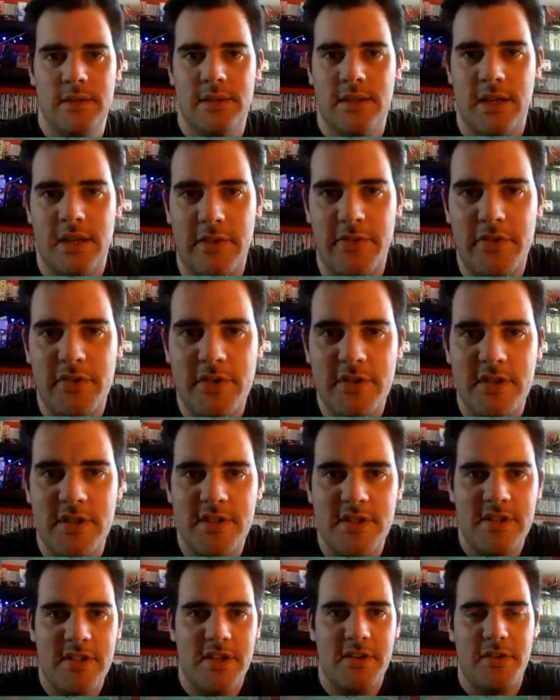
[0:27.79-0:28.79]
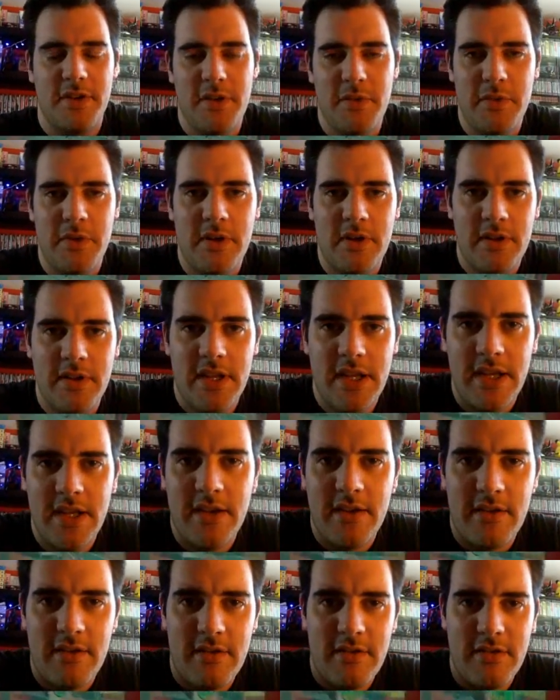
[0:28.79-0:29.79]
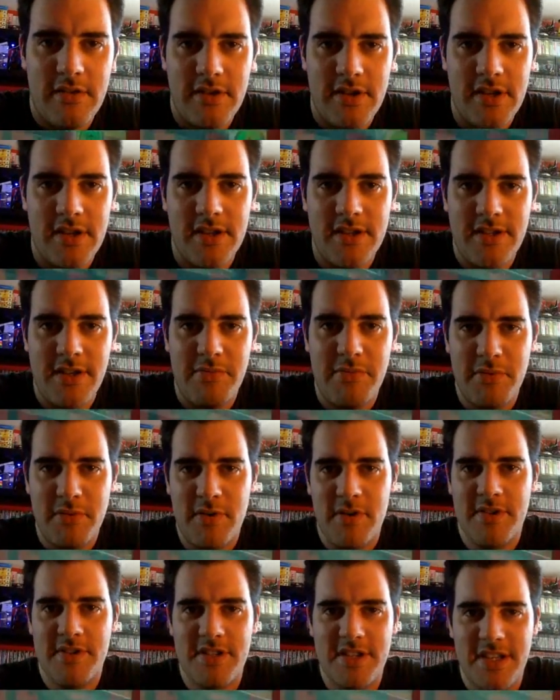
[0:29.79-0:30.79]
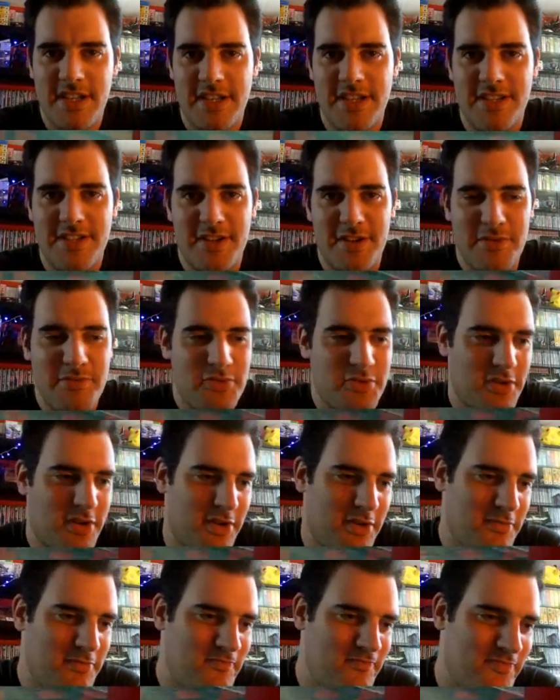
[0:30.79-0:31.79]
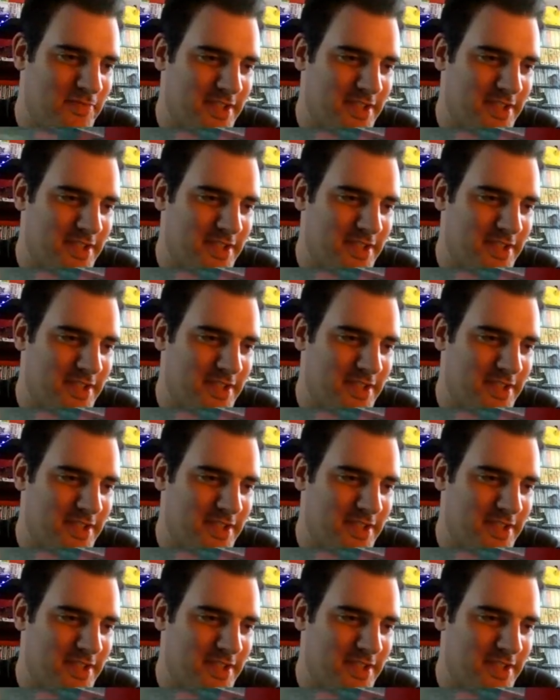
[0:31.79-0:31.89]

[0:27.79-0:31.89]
Hello viewers, so here we are then on a WRC time trial.